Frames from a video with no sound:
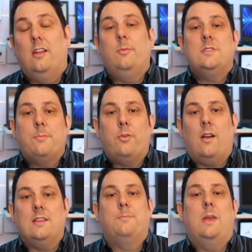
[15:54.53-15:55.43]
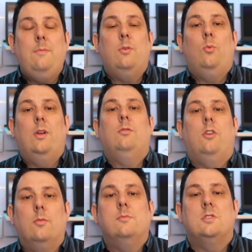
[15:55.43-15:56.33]
And you'll be surprised people will
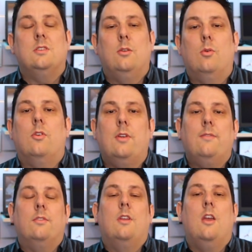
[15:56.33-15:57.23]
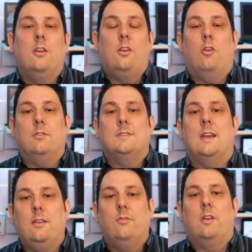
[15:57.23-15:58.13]
come to you or even
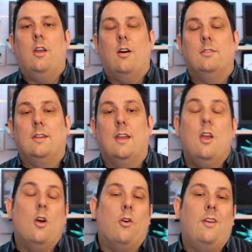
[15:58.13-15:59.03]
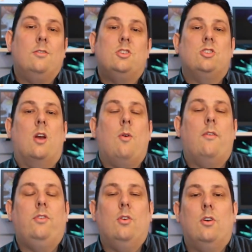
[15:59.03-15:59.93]
contact you regarding it. Or it'll show
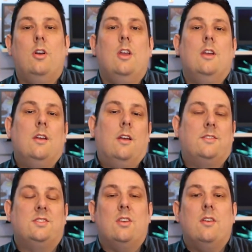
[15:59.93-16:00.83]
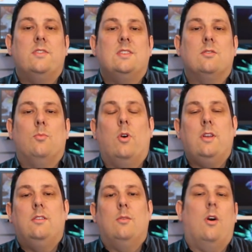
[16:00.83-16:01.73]
off your services and what
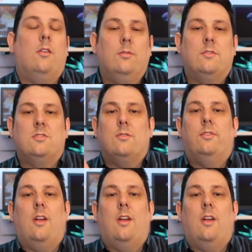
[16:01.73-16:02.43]
you do on stuff